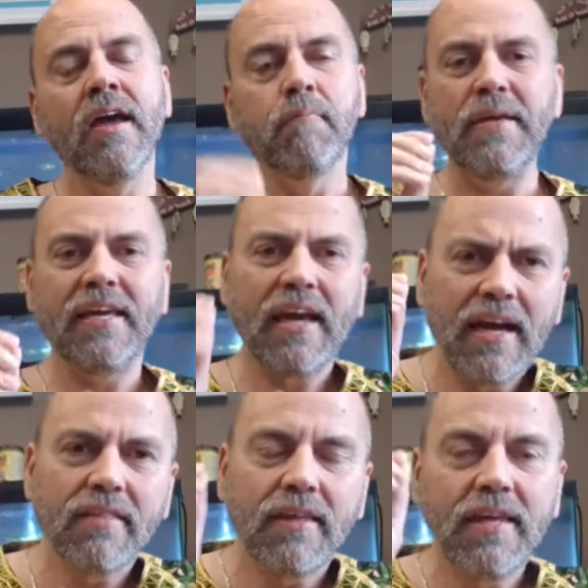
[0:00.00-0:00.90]

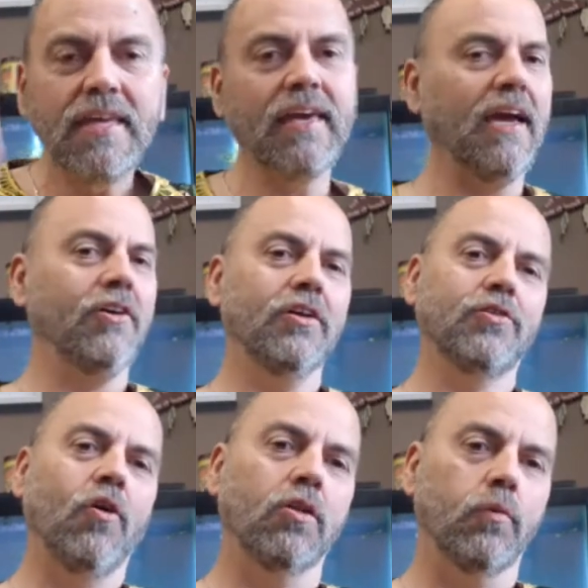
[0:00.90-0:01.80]
because He cannot
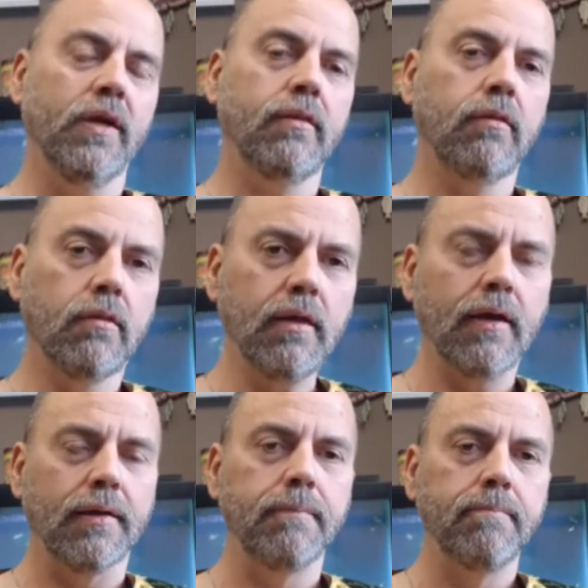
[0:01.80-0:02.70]
tolerate sin
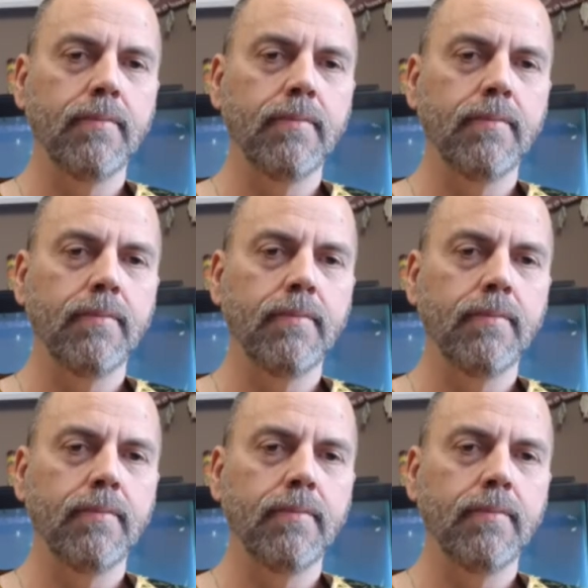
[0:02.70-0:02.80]
sin.